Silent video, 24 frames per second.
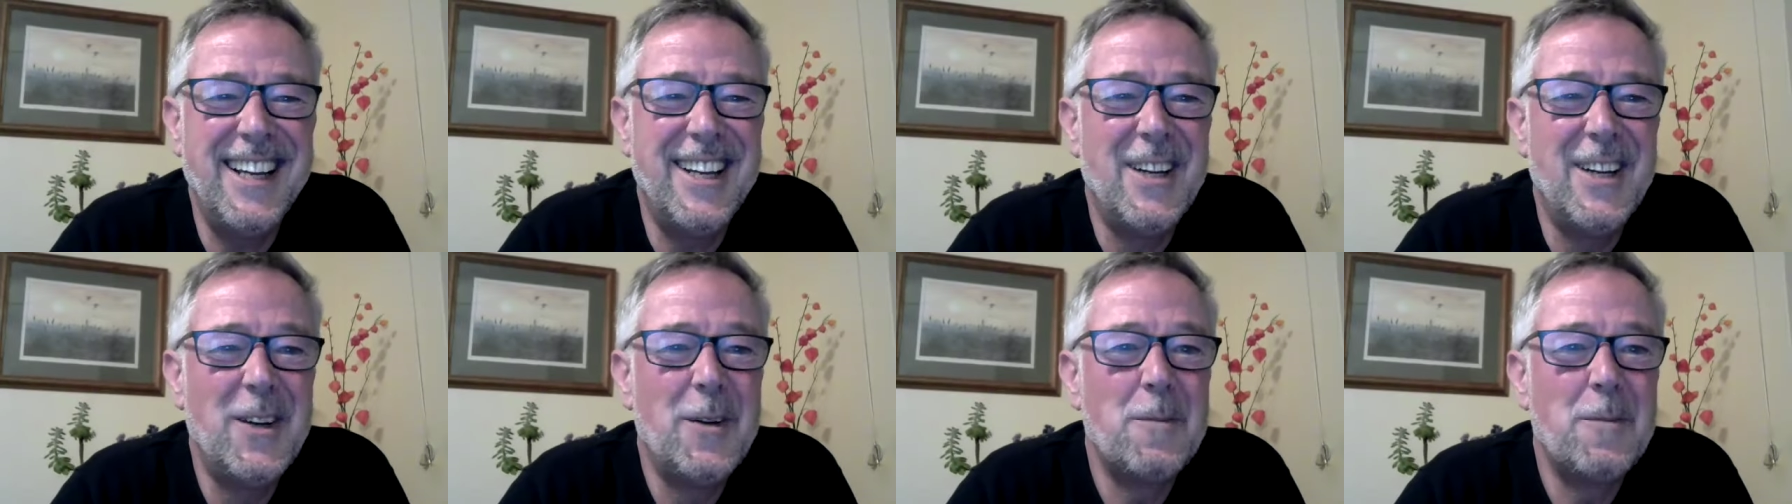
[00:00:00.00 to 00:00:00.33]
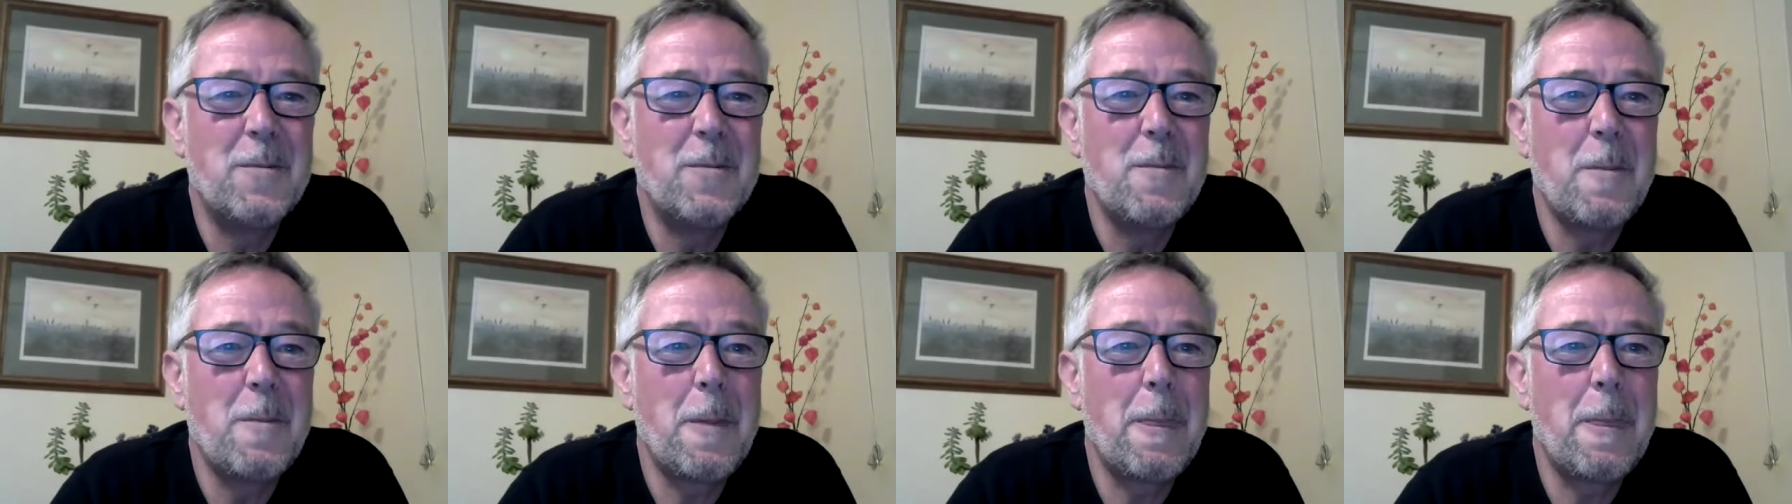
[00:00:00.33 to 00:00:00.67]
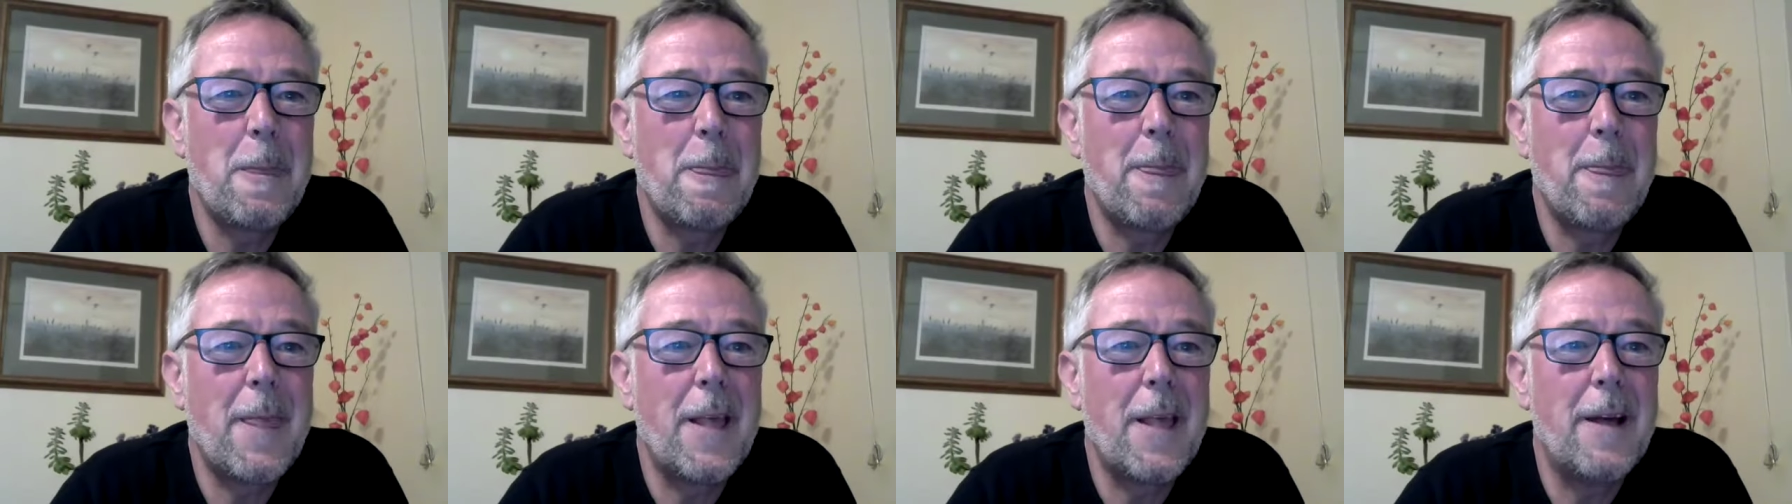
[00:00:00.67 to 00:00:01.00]
someone and
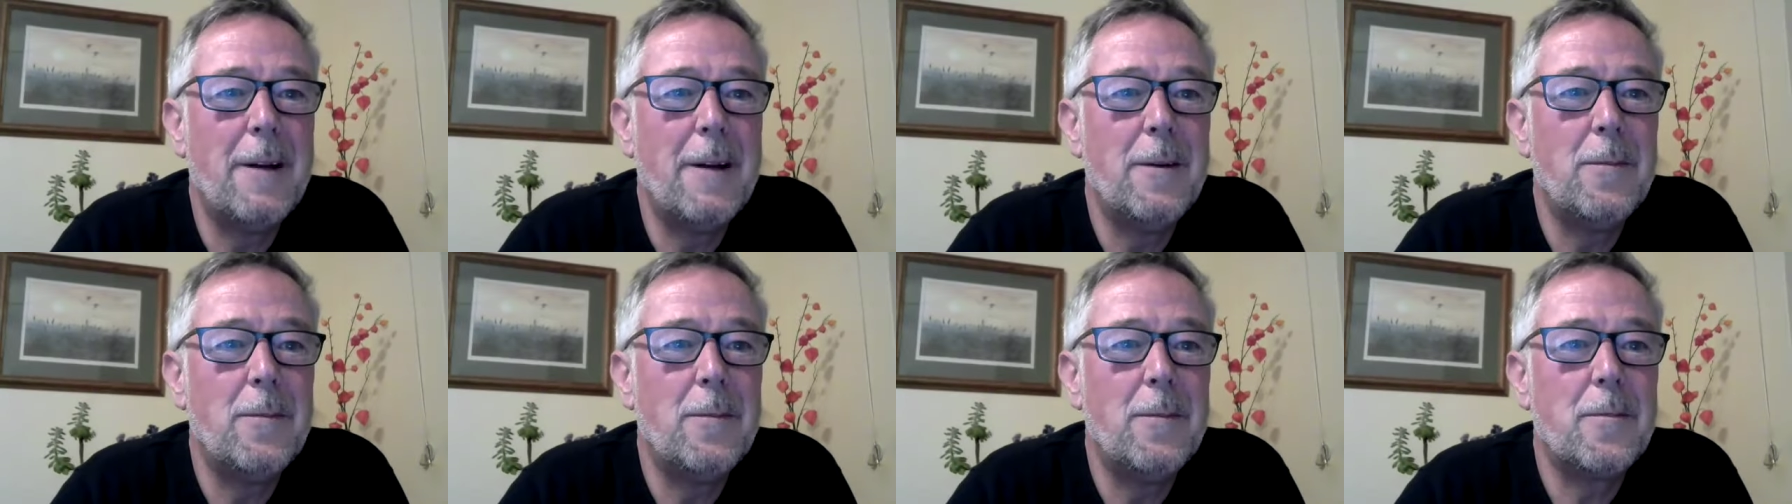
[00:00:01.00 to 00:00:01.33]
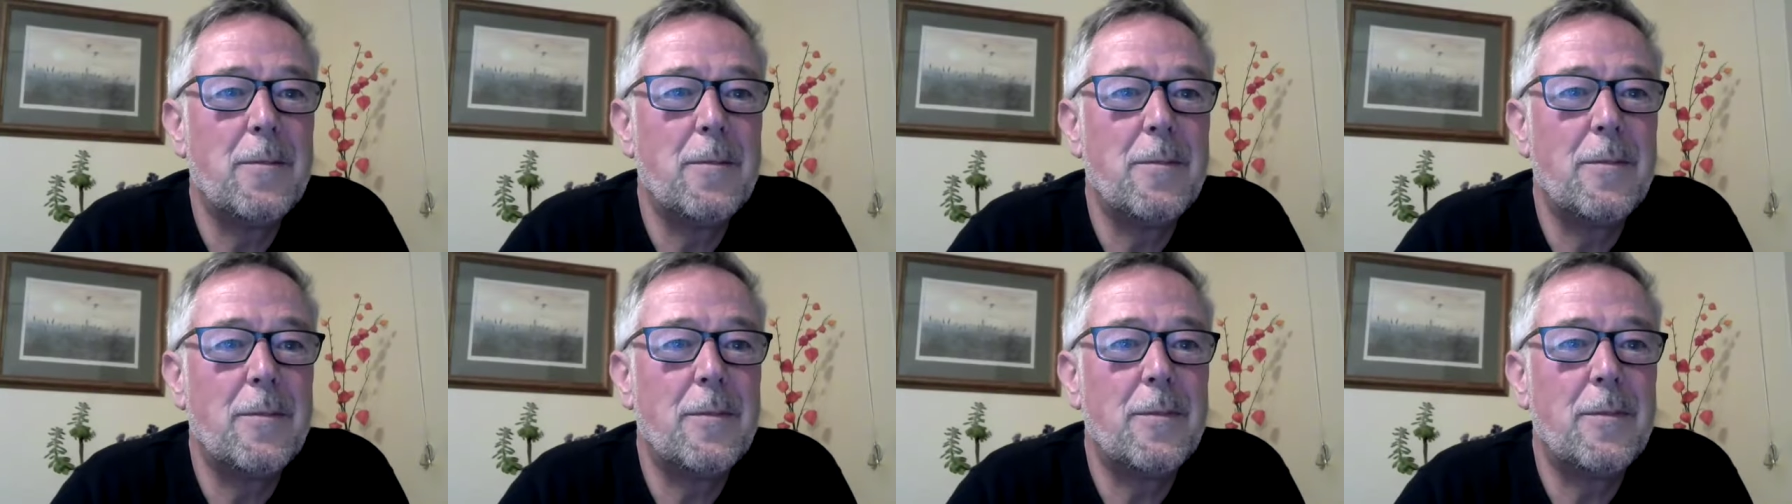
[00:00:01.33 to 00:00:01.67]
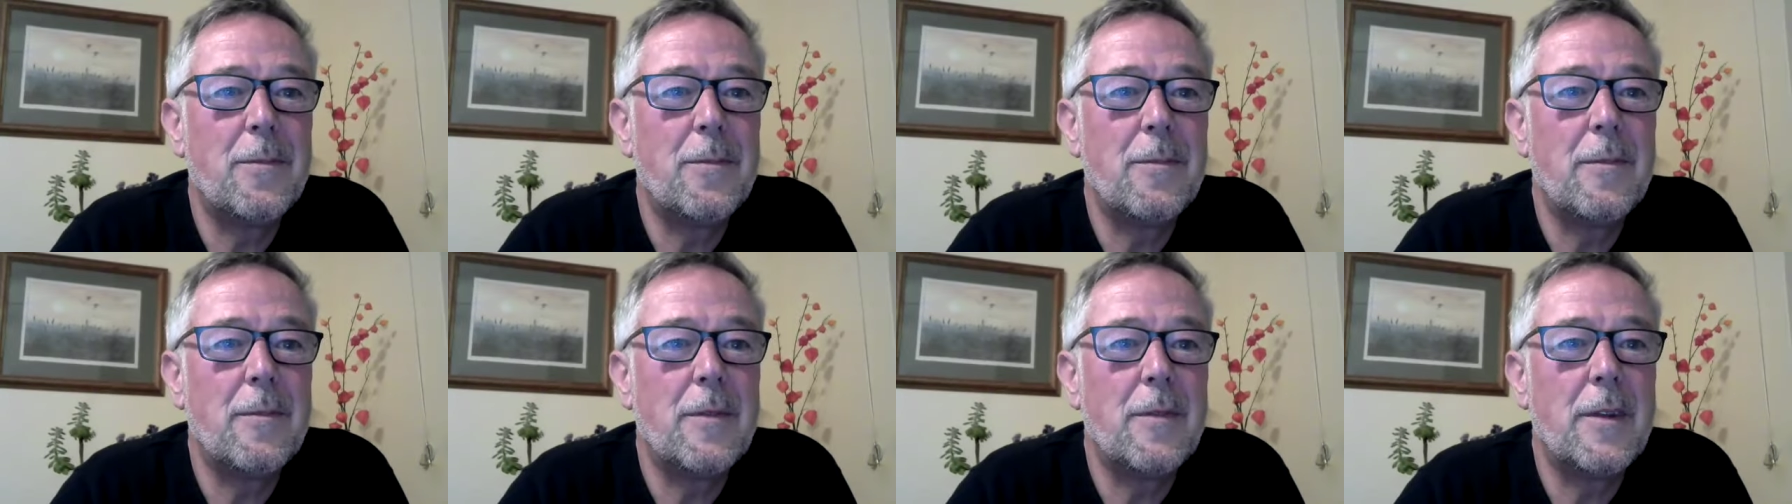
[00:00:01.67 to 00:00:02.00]
there might be a love
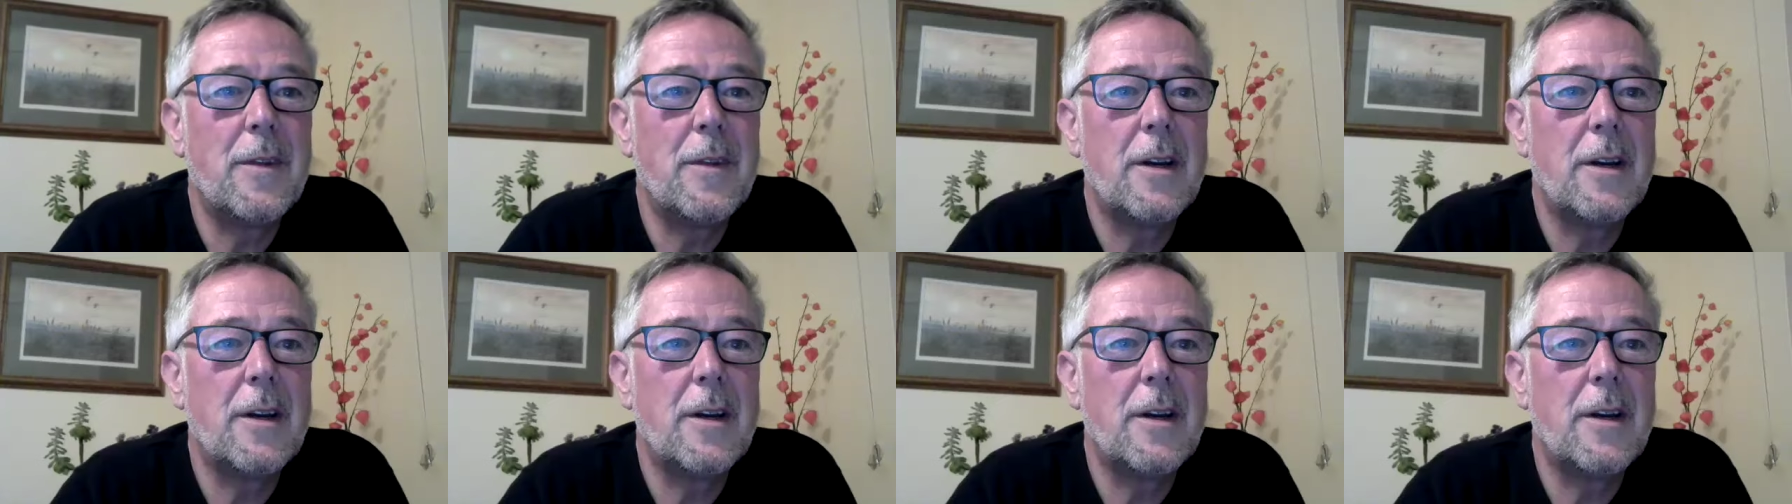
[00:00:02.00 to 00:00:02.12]
story.